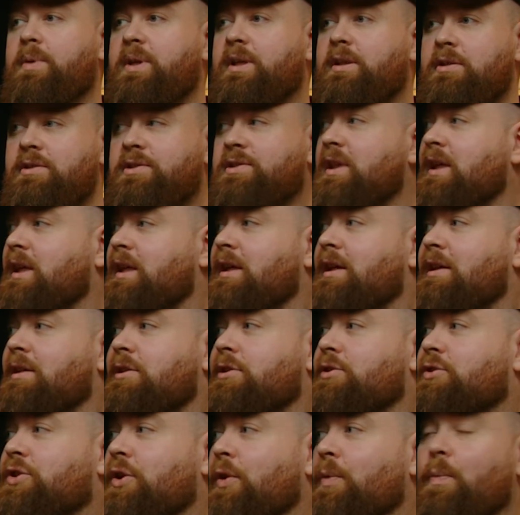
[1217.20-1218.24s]
because
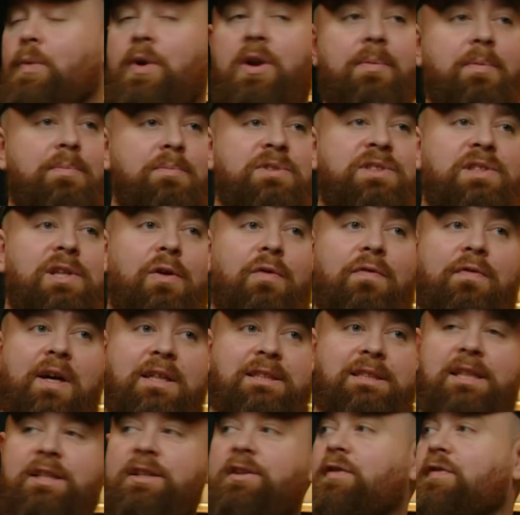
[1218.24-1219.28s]
you don't want to
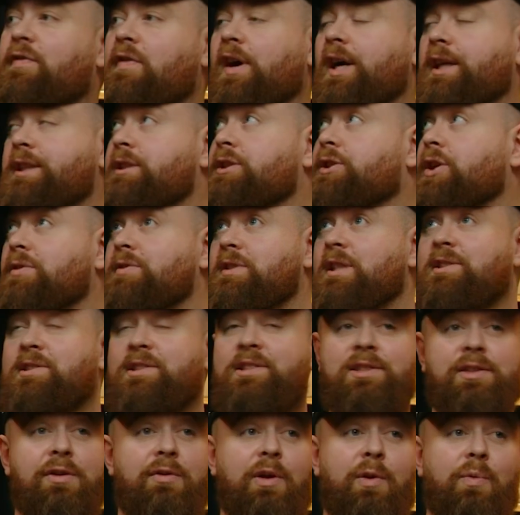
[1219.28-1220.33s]
self-identify. You don't
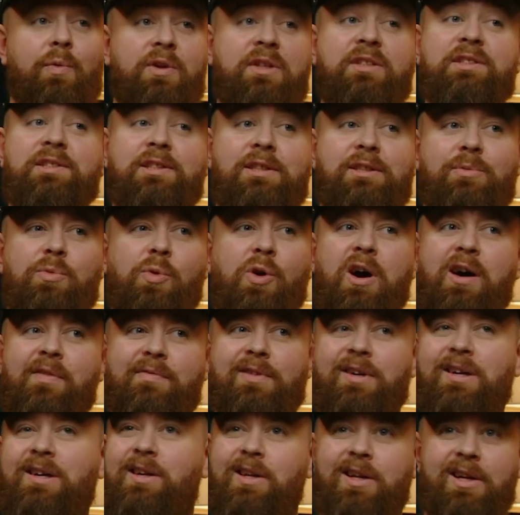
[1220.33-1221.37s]
necessarily want to see what
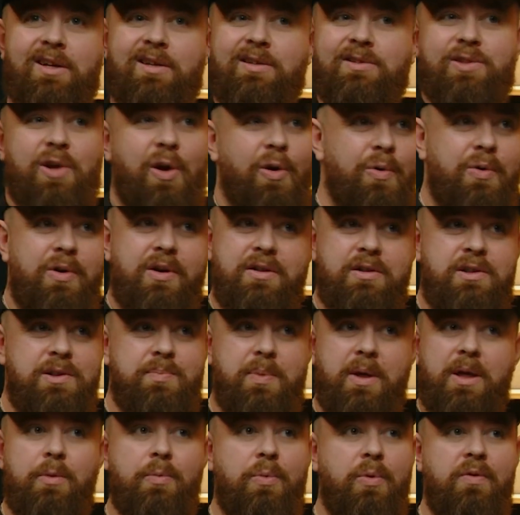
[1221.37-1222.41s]
other tokens
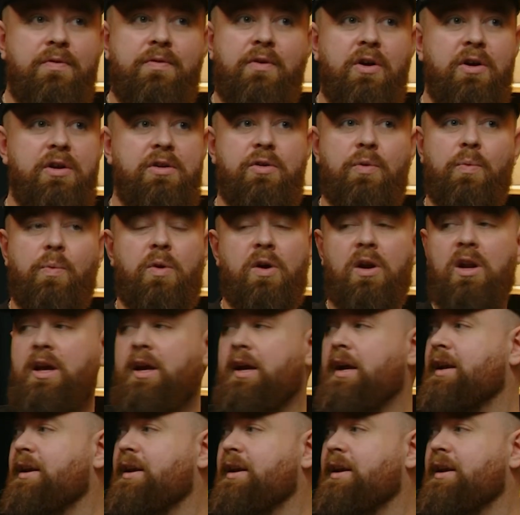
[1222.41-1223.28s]
people have got in your wallet.